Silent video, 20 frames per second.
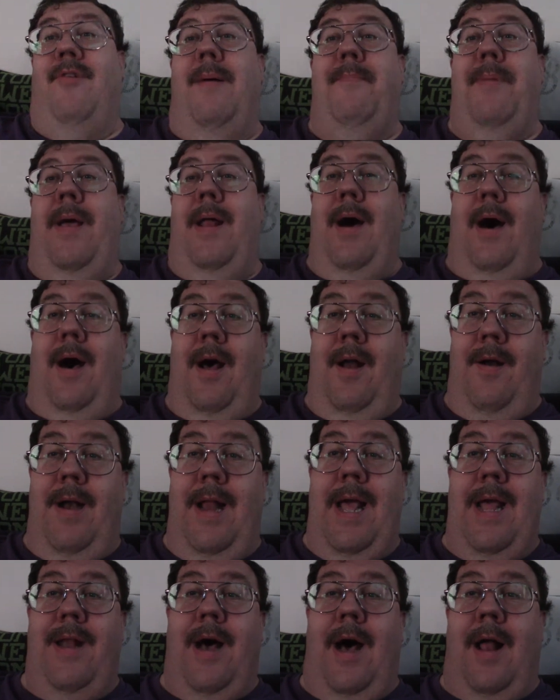I paid
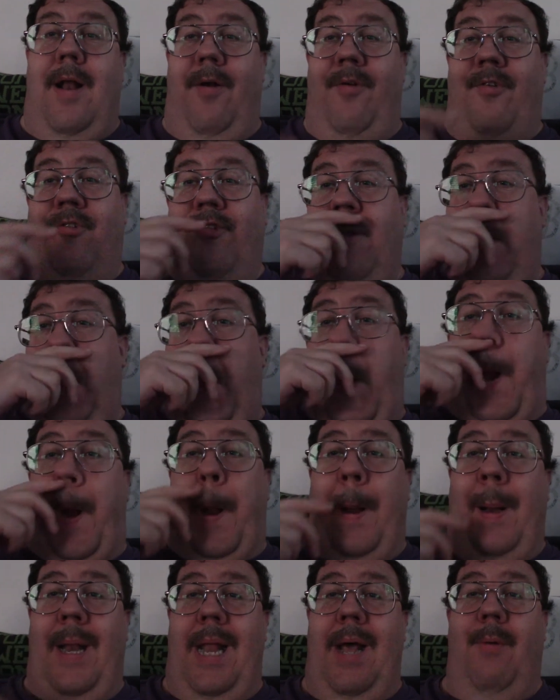$108.
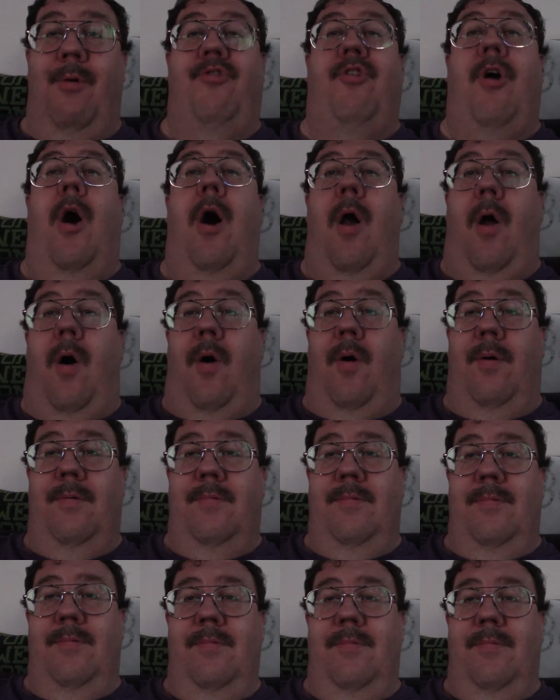That was Carl.
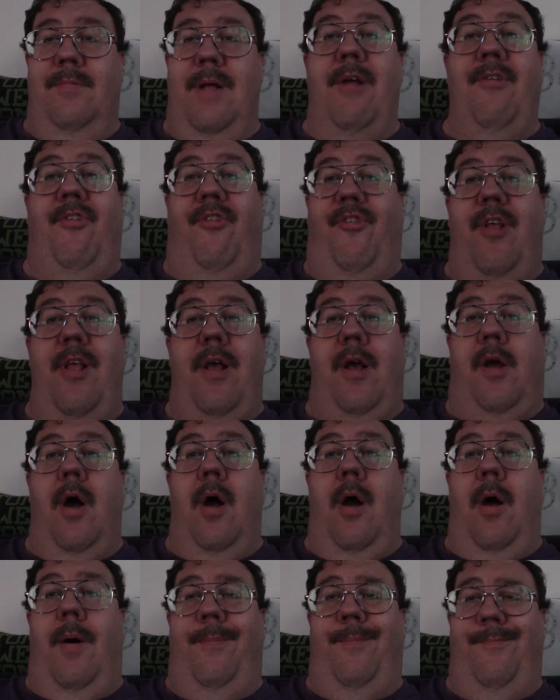Nice to see you,
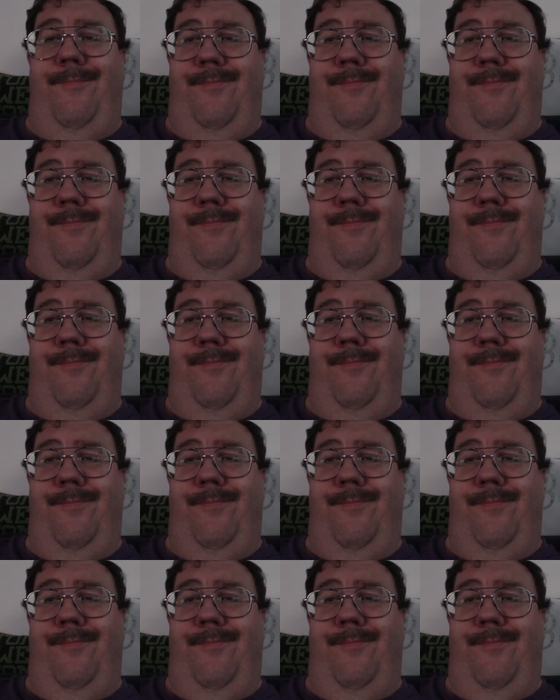Carl.